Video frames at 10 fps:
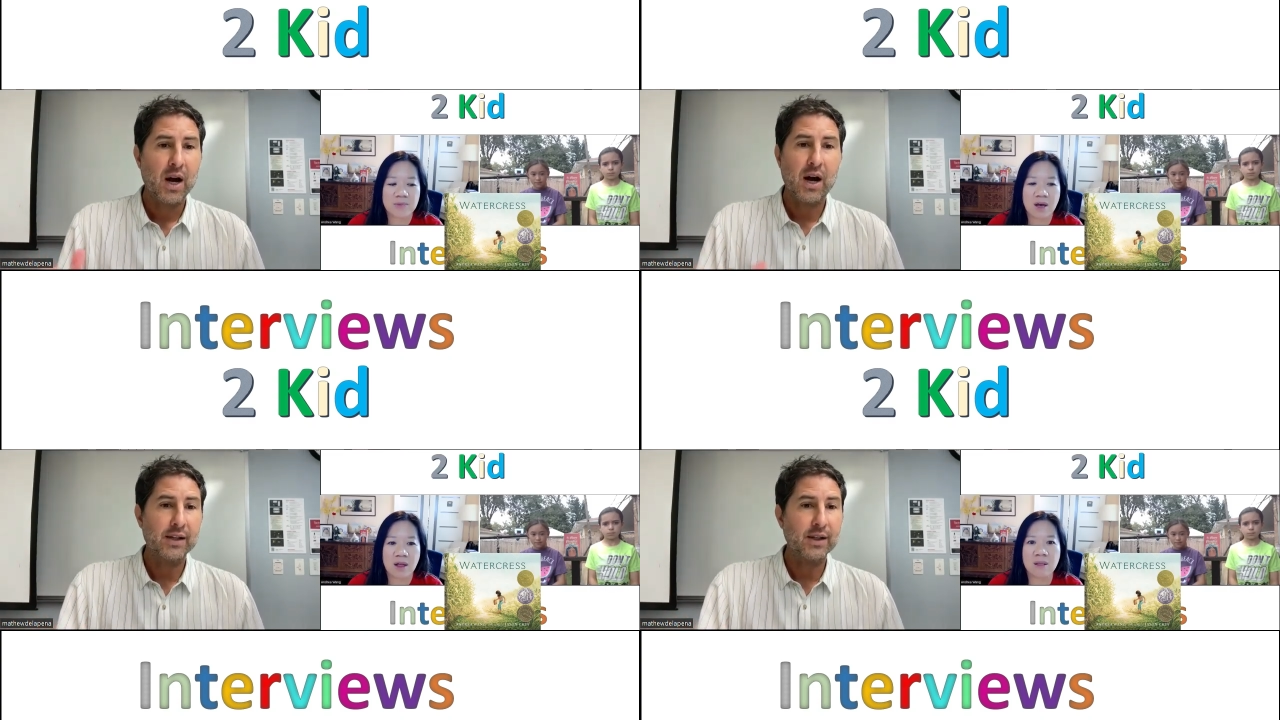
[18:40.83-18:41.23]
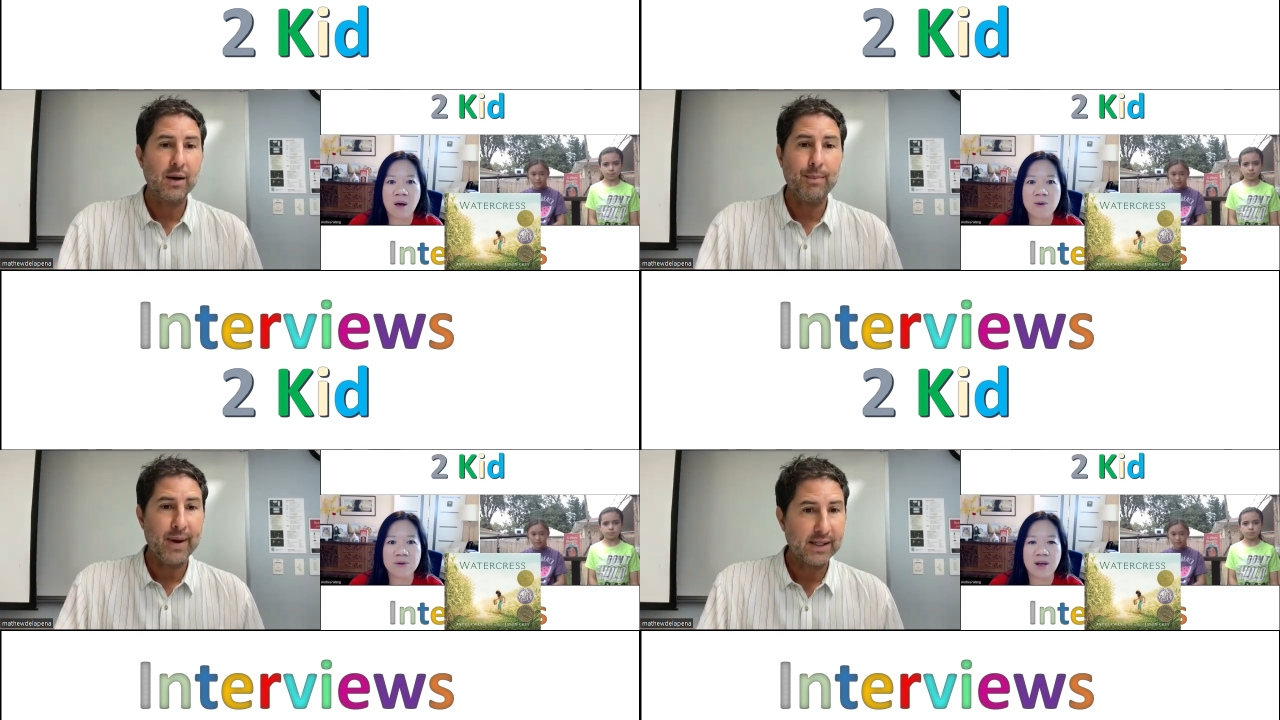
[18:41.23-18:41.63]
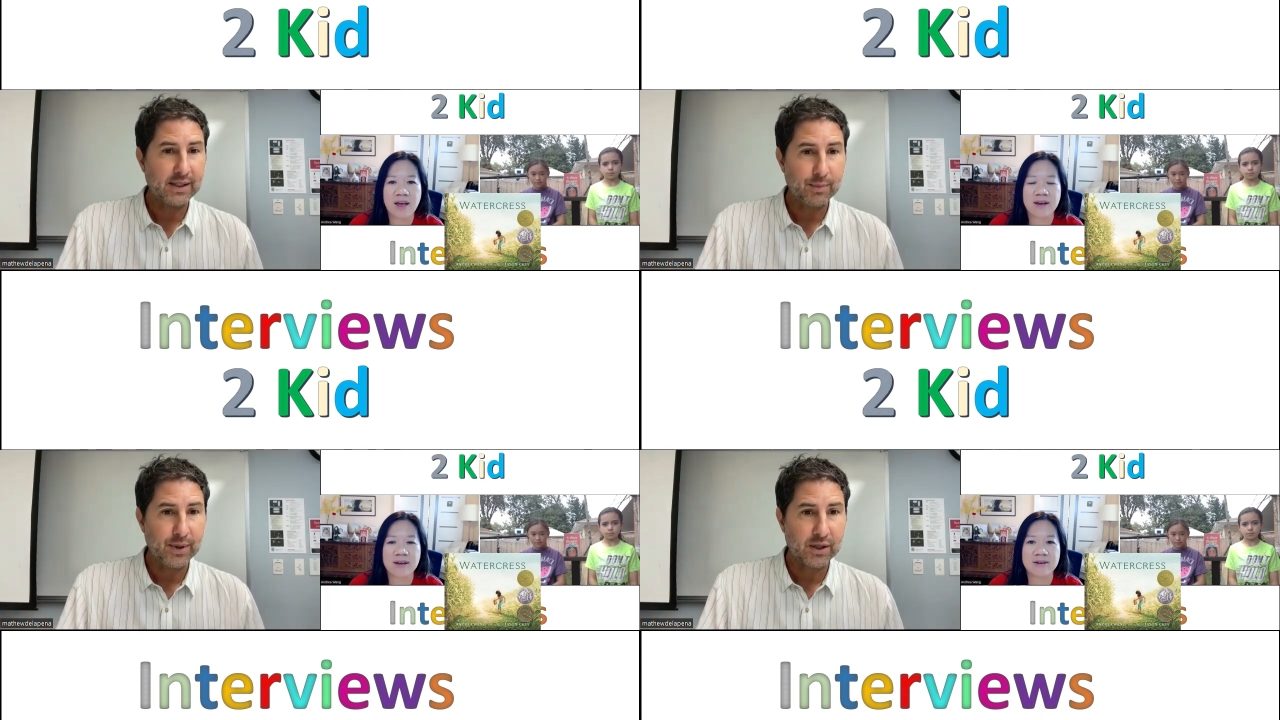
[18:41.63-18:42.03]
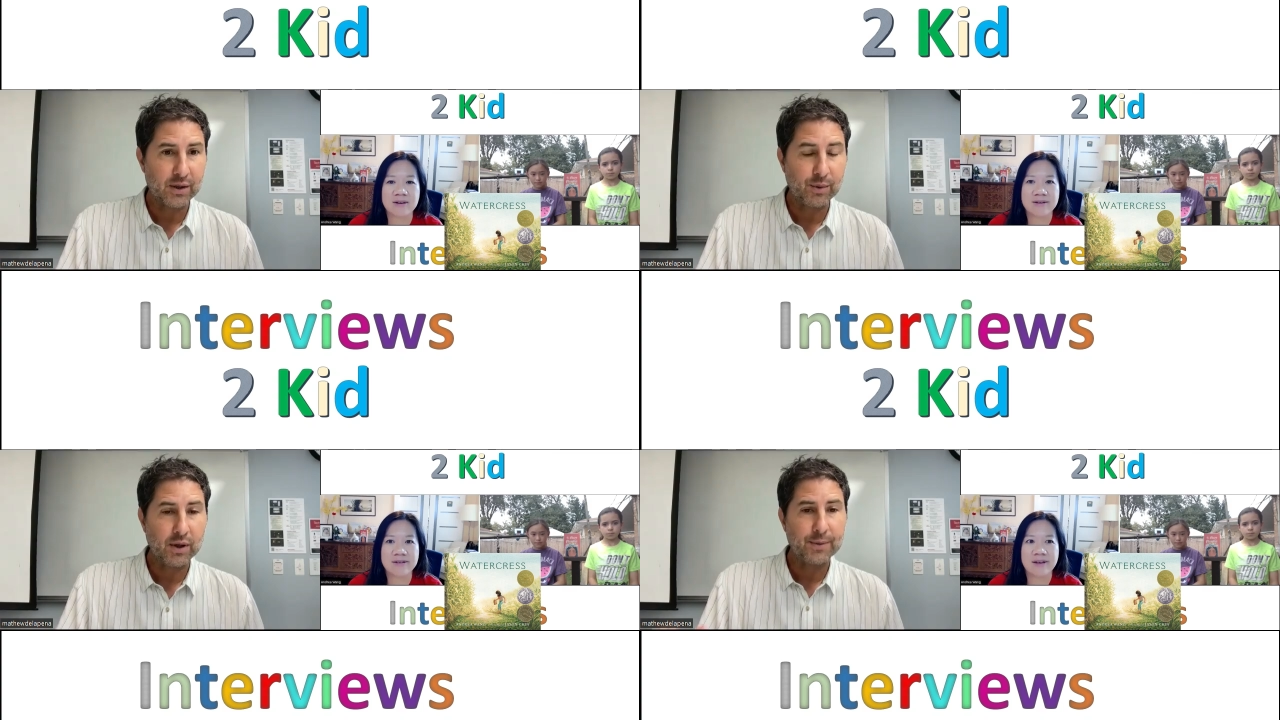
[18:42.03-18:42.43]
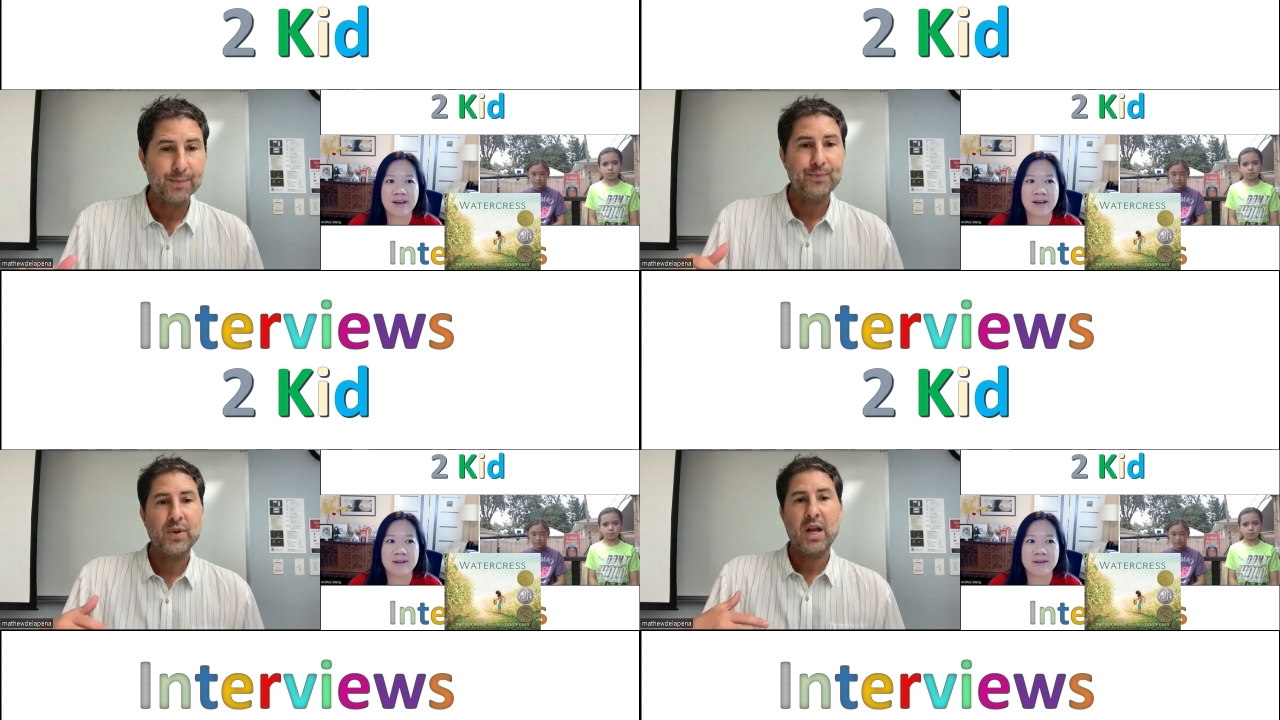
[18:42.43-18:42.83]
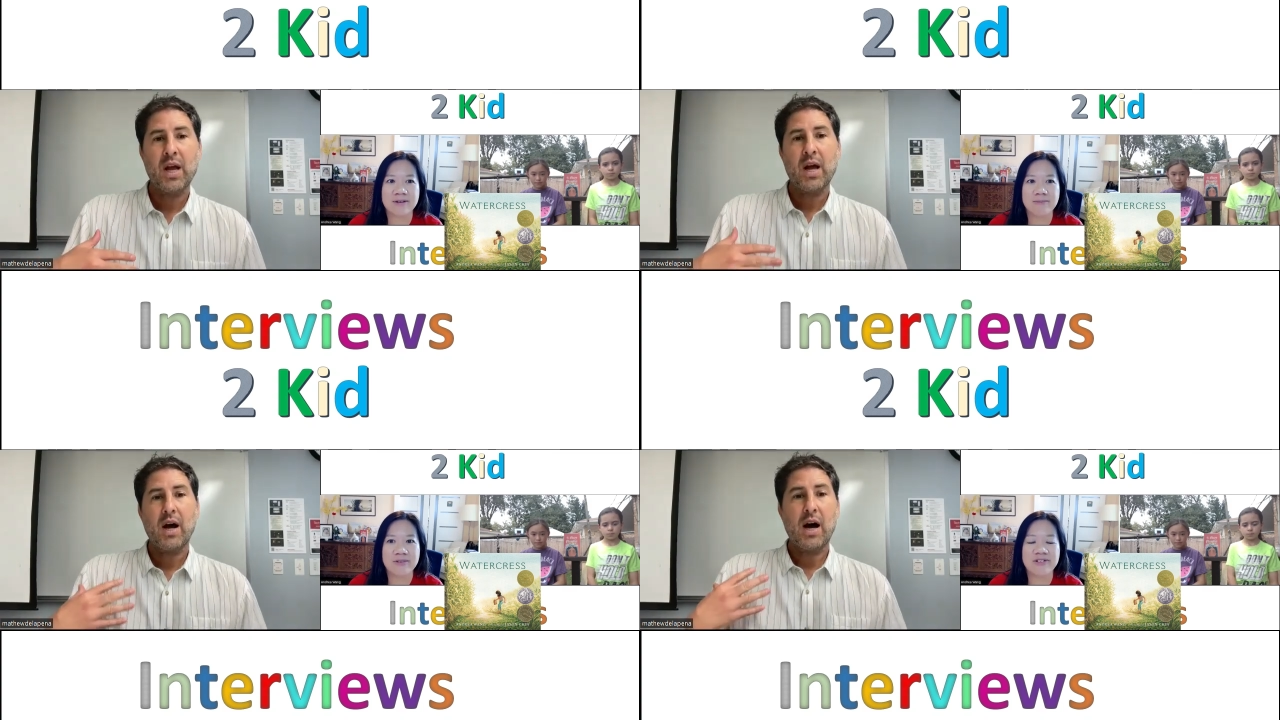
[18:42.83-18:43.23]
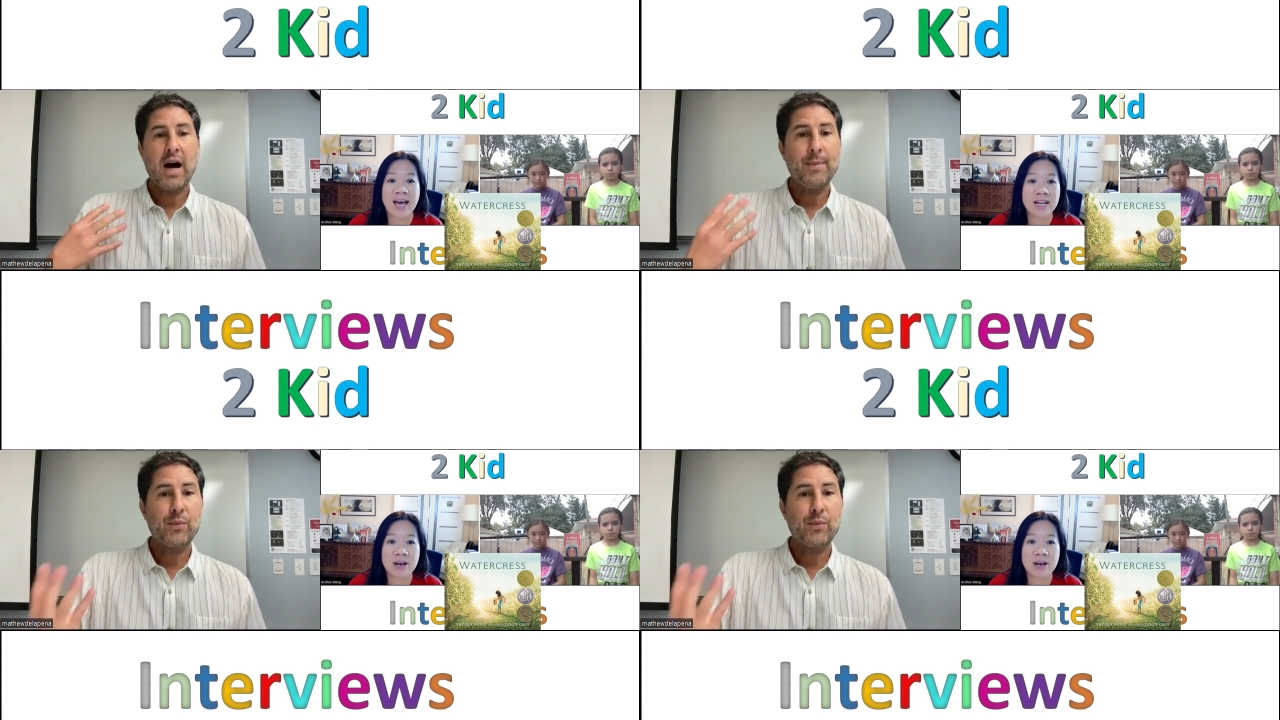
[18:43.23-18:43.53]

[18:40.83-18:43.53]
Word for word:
Speaker 1: That's an amazing picture book. I'm